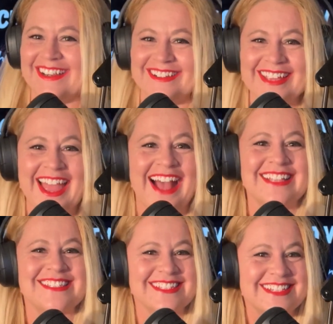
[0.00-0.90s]
Oh yeah,
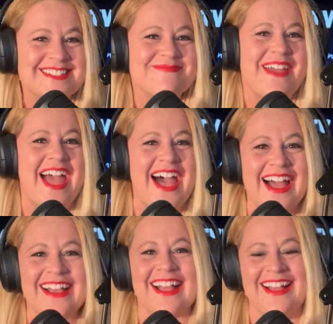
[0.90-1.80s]
slicked
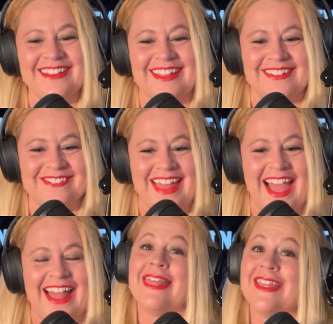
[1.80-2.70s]
back. I love
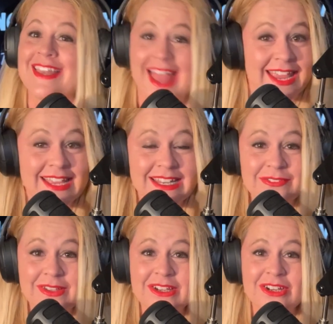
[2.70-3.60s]
that. And the
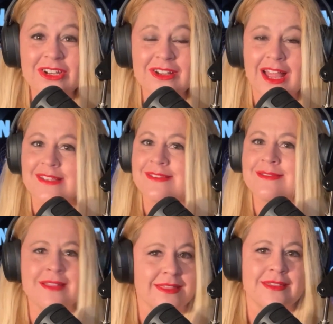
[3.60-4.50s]
negative here has
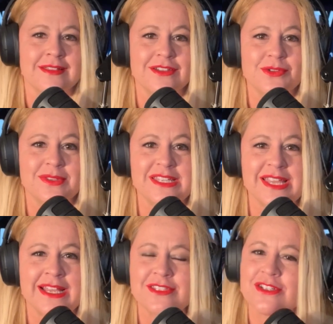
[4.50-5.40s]
nothing to do with the
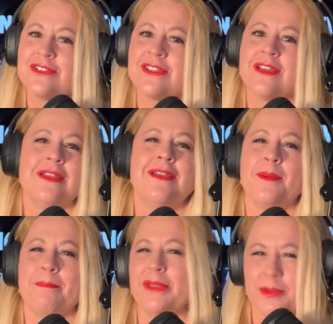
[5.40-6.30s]
dancers,
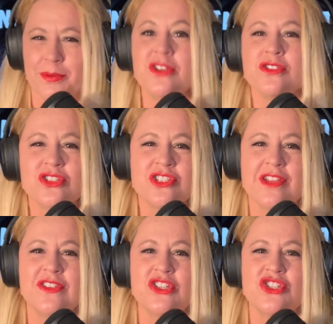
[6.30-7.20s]
but the producers
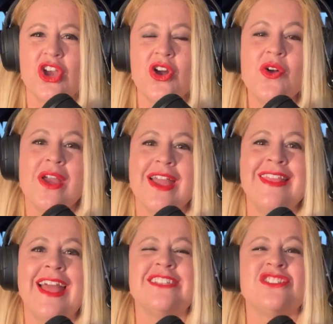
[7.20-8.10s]
of the show,
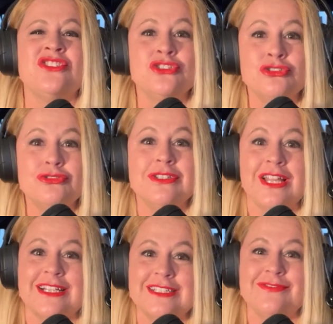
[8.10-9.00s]
and that is no
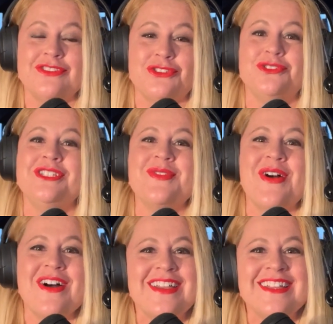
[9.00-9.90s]
live studio
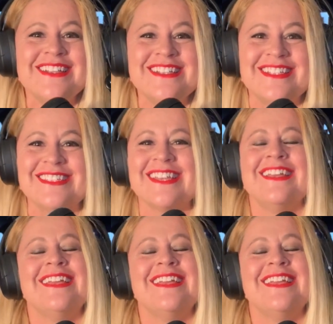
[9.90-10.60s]
audience.